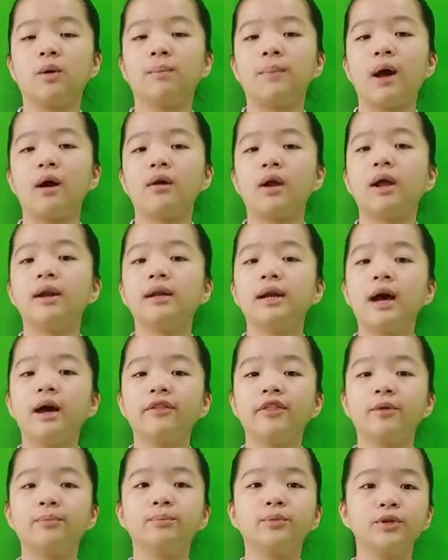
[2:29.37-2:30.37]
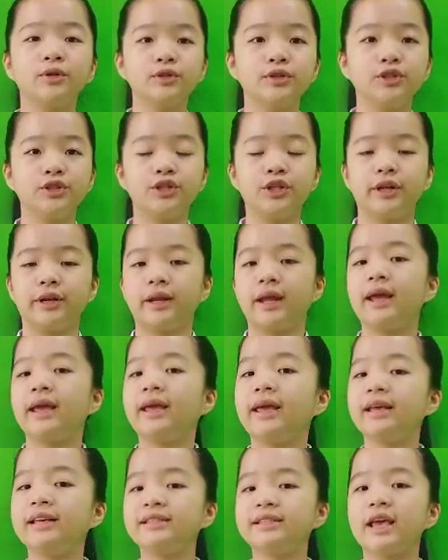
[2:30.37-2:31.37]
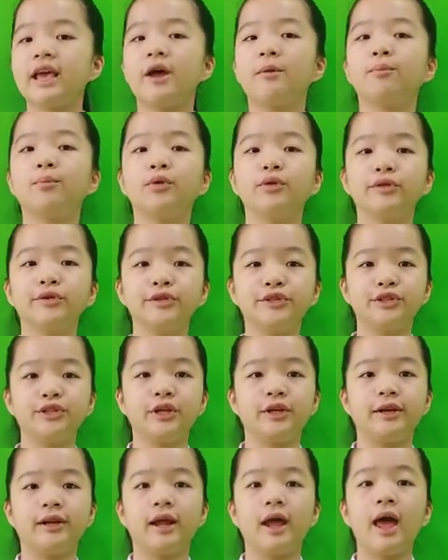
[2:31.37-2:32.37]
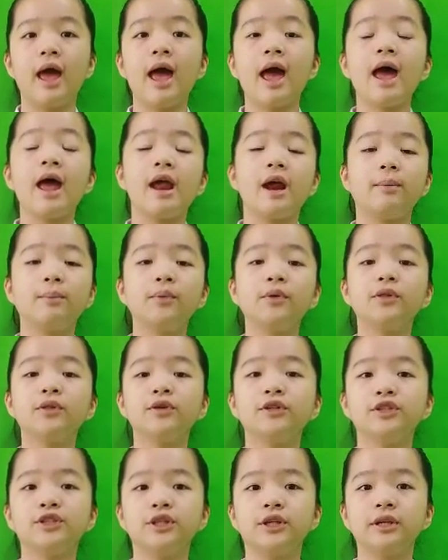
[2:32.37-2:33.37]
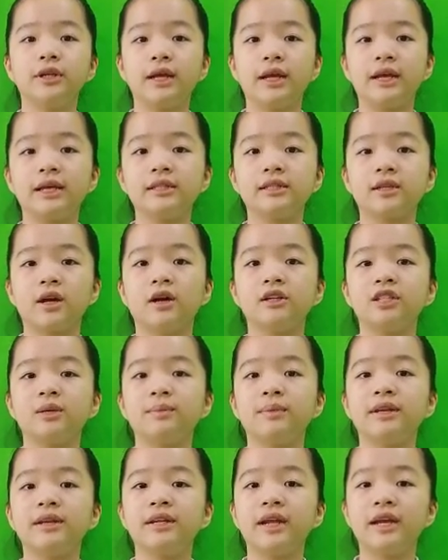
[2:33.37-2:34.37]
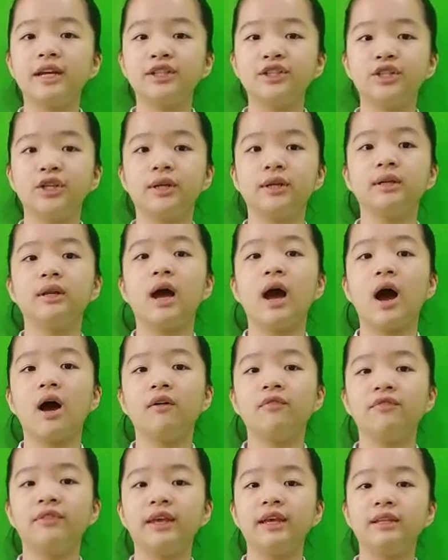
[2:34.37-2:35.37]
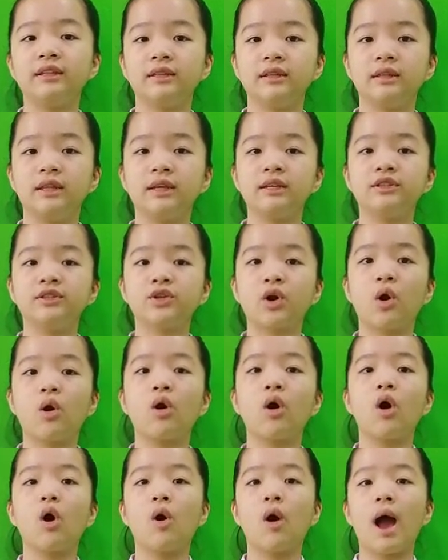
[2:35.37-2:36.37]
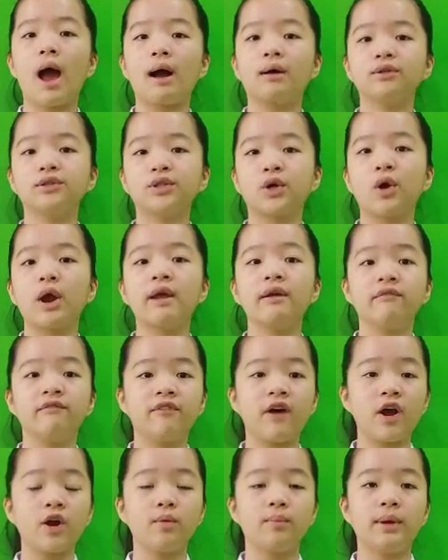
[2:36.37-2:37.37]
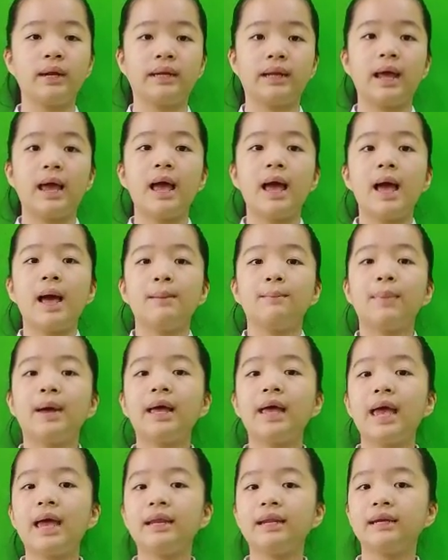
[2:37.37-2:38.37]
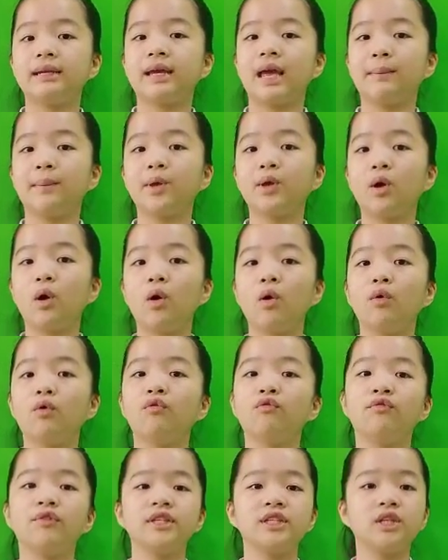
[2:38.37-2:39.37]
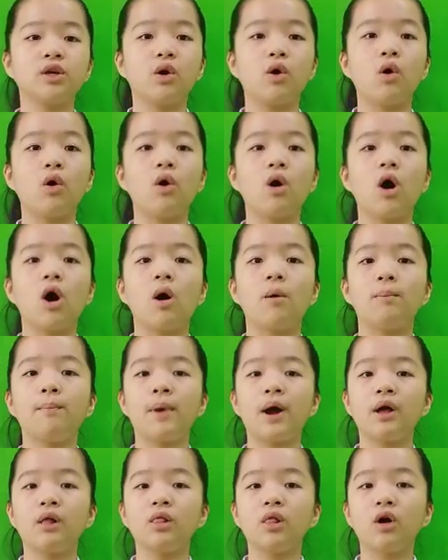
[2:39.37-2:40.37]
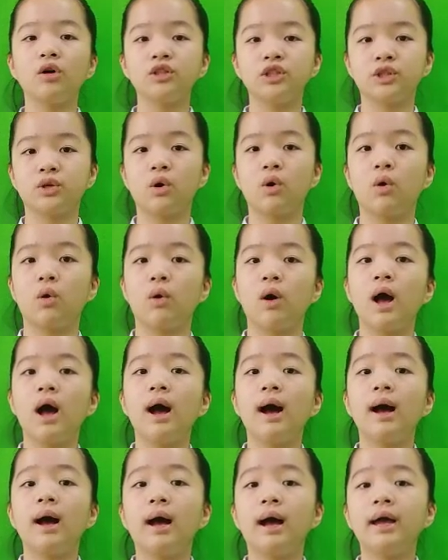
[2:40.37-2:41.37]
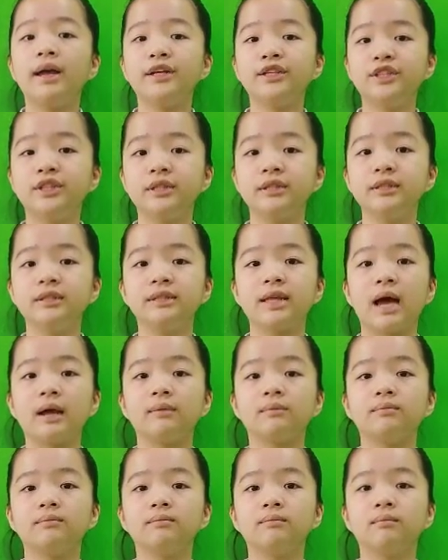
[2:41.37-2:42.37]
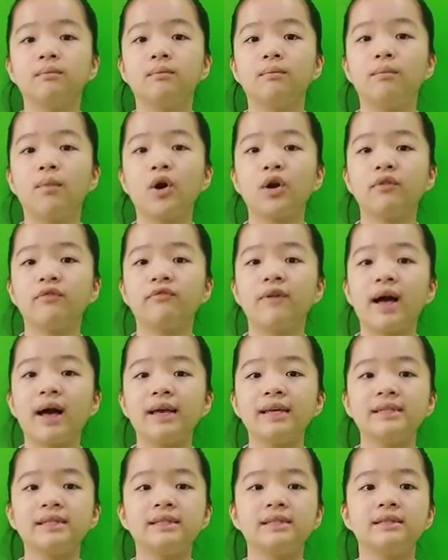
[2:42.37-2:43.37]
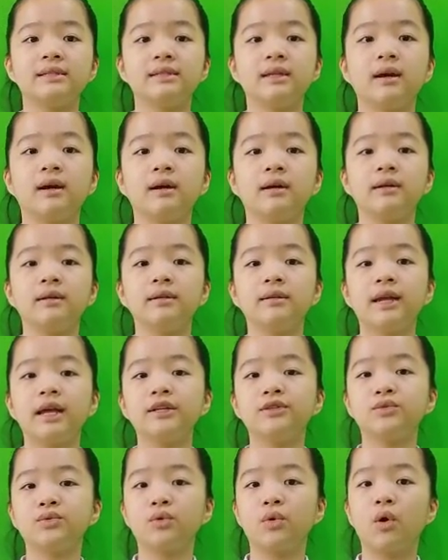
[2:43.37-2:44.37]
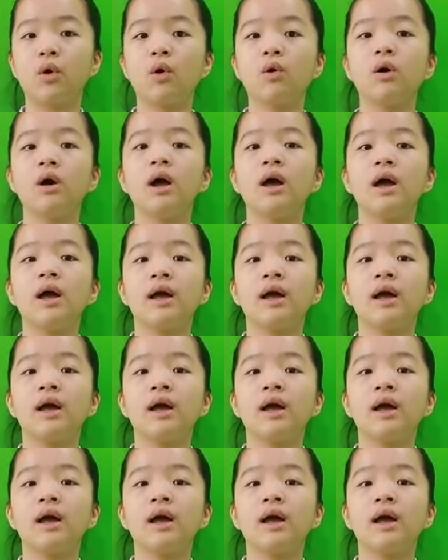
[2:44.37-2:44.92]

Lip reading: about another pollution. It's air pollution. Air pollution is contamination of indoor or outdoor environment by any chemical, physical, or biological agent that modifies the natural